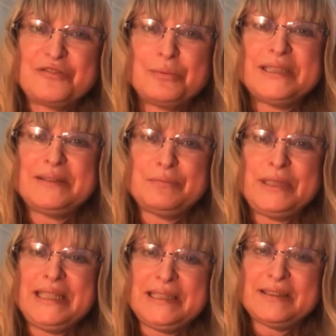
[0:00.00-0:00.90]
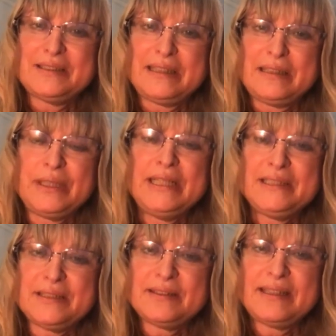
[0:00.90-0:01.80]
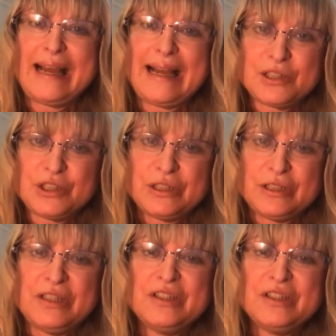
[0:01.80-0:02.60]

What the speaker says: We need to see action.